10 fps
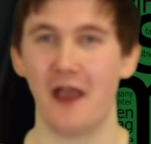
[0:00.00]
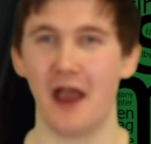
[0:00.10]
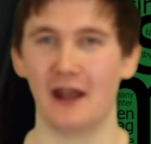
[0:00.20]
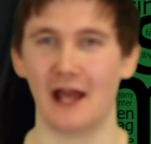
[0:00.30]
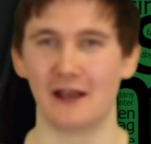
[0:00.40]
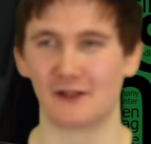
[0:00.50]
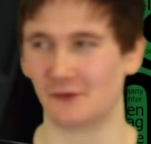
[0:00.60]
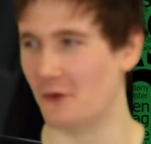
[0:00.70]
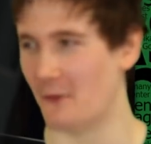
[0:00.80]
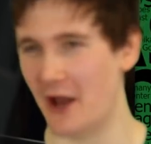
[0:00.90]
And
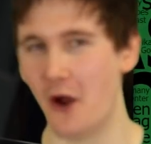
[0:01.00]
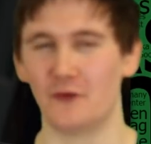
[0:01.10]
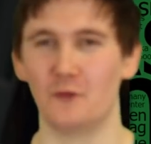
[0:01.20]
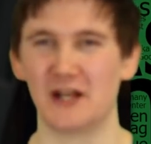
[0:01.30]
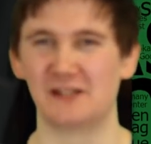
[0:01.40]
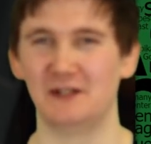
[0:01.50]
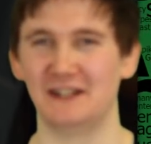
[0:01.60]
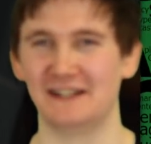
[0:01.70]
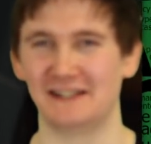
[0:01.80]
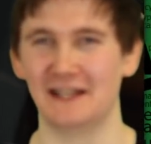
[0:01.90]
someone went over and whispered
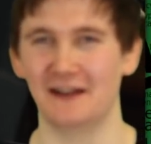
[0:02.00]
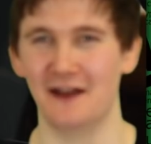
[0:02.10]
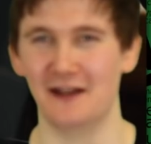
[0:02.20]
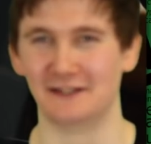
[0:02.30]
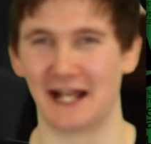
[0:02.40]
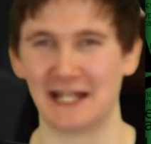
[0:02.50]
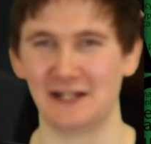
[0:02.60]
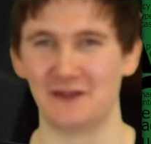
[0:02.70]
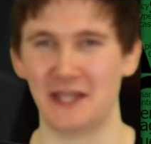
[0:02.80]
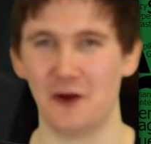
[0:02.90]
in his ear, and Danny
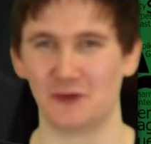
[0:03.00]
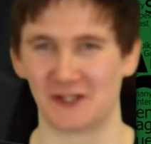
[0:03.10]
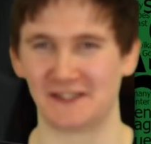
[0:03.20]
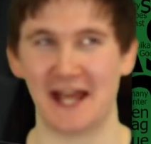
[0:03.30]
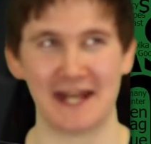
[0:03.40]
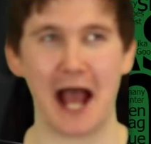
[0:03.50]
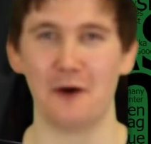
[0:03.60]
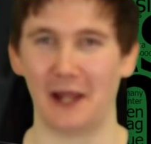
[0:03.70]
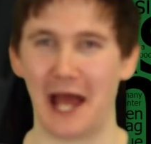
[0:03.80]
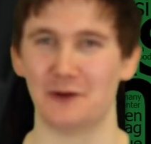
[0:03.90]
DeVito just said
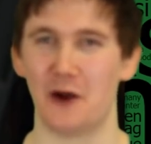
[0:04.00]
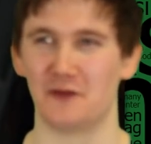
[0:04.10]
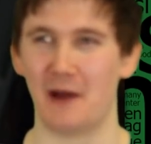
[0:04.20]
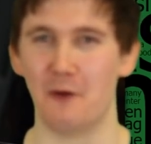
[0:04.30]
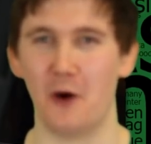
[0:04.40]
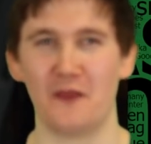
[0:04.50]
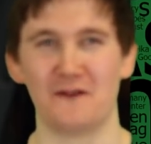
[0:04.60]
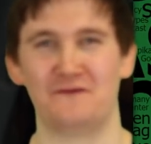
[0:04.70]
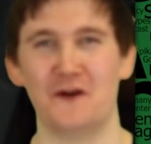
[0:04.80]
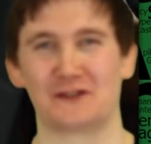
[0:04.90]
out loud over the mic, "What
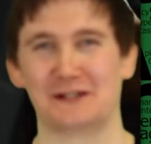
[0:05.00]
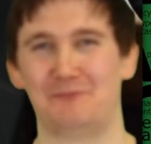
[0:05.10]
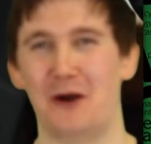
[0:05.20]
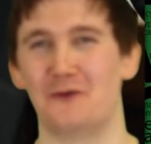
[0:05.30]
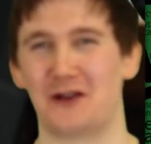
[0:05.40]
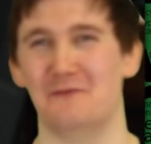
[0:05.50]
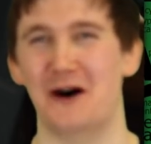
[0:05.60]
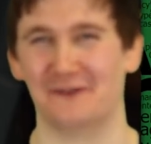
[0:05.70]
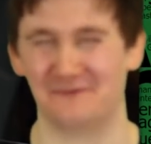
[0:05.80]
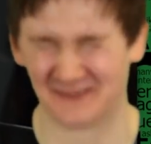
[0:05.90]
the fuck's a Pokemon?"